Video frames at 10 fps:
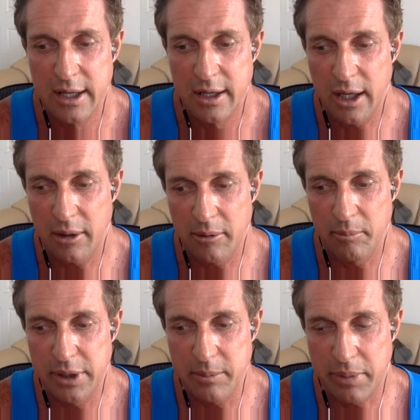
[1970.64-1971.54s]
Uh,
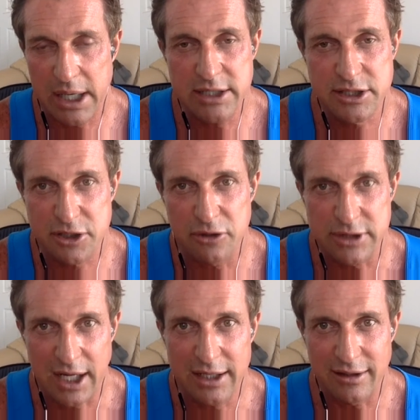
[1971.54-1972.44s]
but it binds so
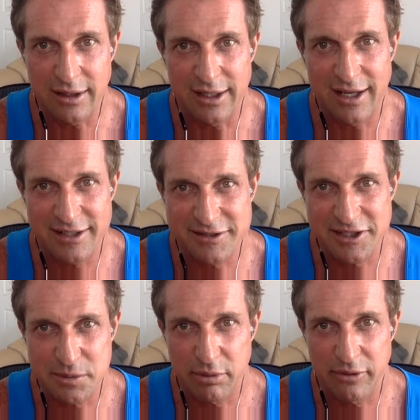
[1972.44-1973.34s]
tightly and it has
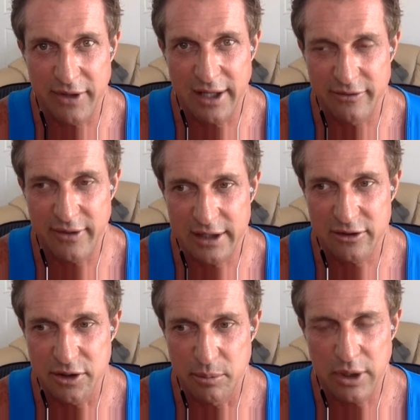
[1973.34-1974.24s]
such a profound effect
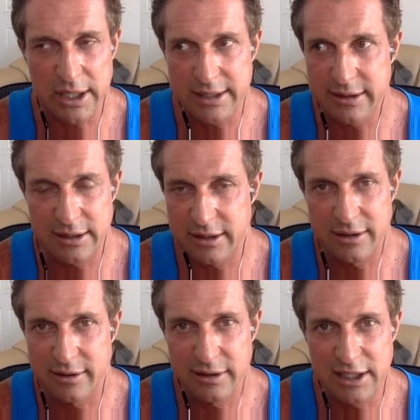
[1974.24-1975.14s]
on your brain that it
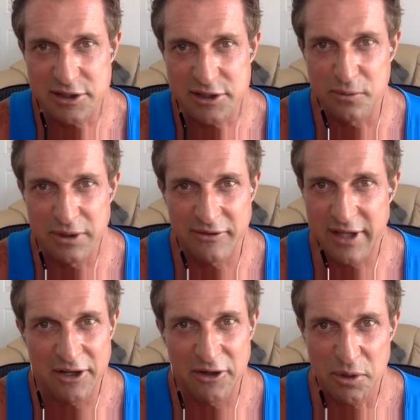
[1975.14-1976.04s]
gets rid of
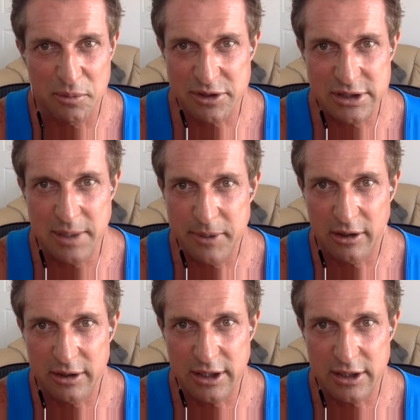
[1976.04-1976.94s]
that normal sleep
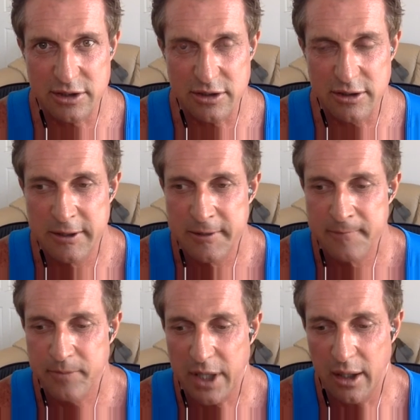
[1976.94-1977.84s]
architecture.
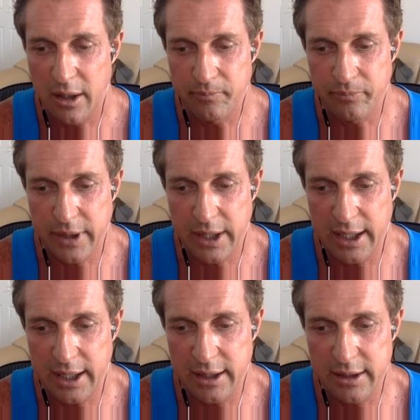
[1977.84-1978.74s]
Um,
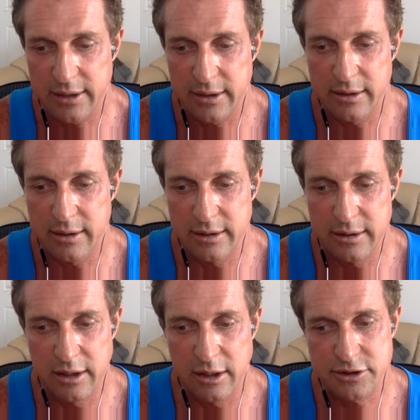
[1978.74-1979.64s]
and
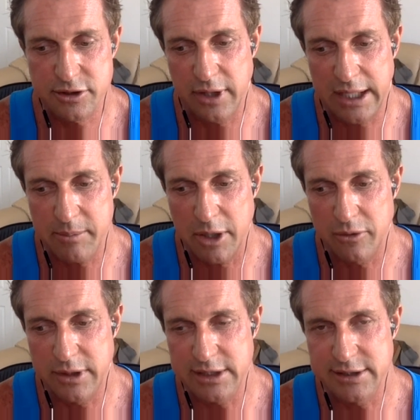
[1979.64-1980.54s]
the, so they came out with
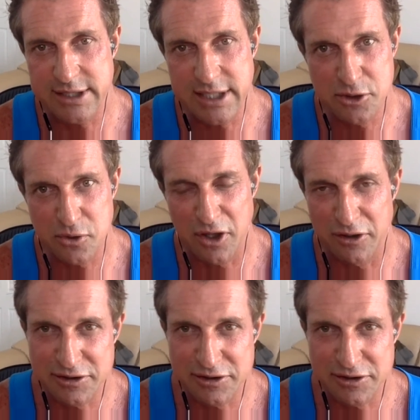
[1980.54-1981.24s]
these Z drugs